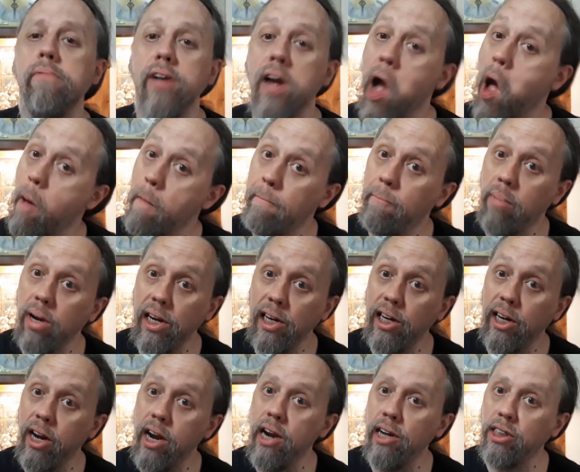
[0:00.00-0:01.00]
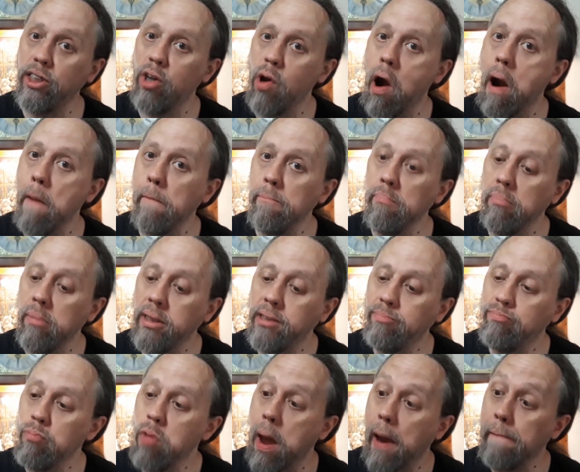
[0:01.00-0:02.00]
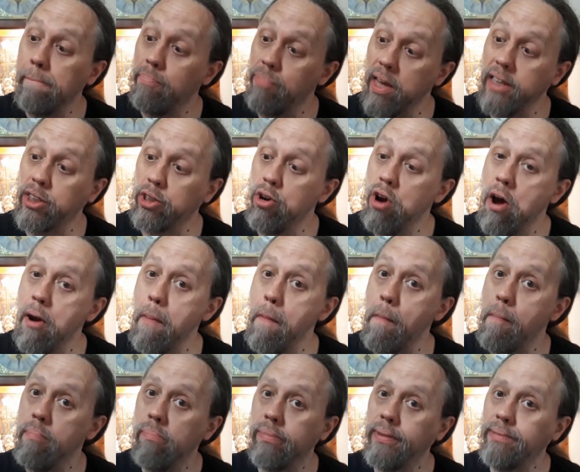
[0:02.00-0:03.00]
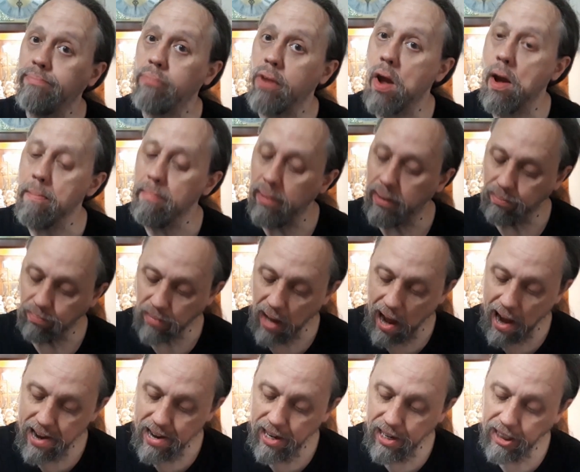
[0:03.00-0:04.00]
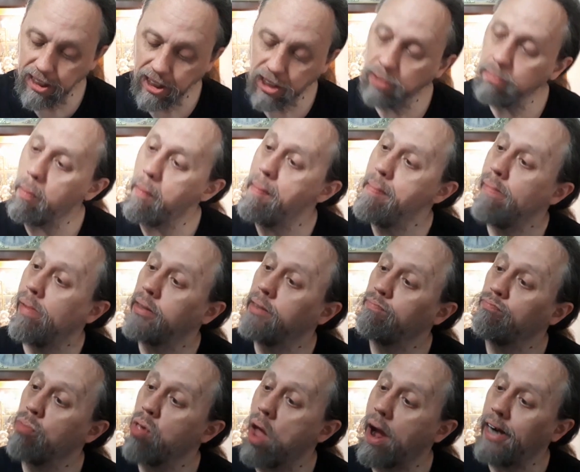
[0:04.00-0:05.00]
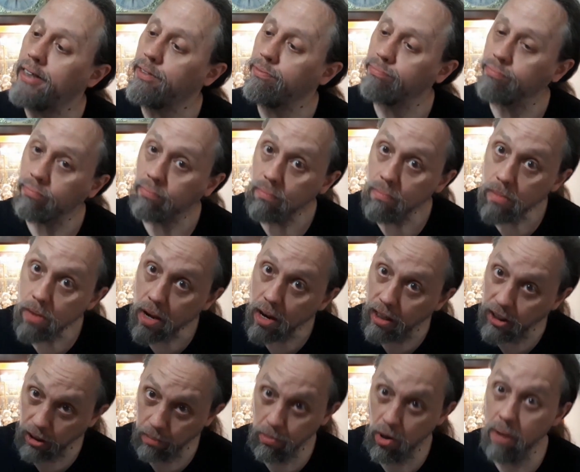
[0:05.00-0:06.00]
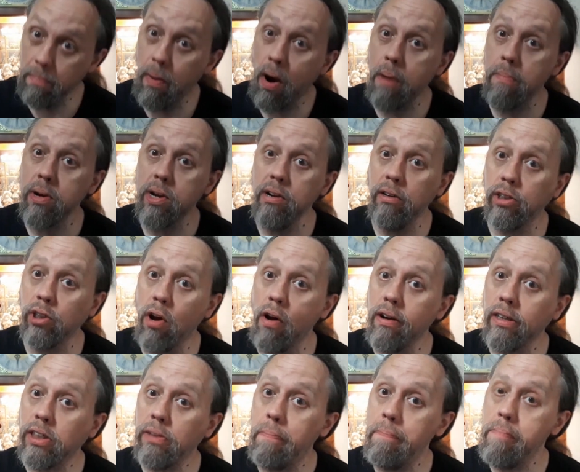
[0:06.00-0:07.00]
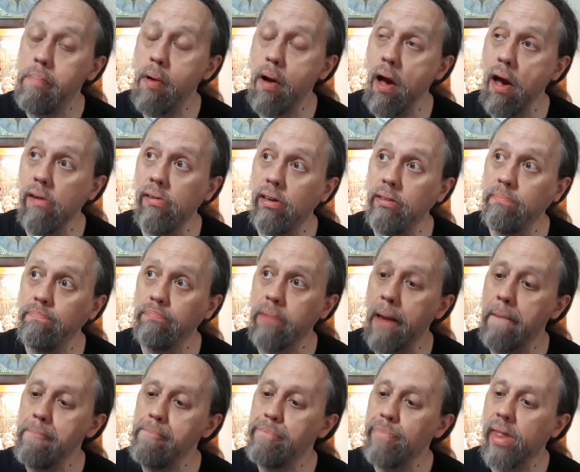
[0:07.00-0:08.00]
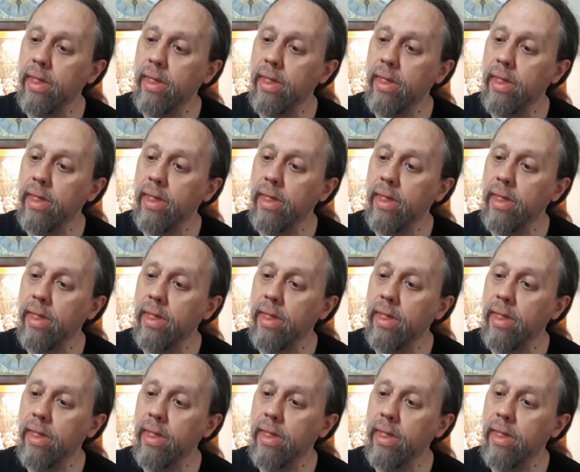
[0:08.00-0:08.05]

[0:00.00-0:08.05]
that, it is, it's good. That is some good barbecue sauce. Not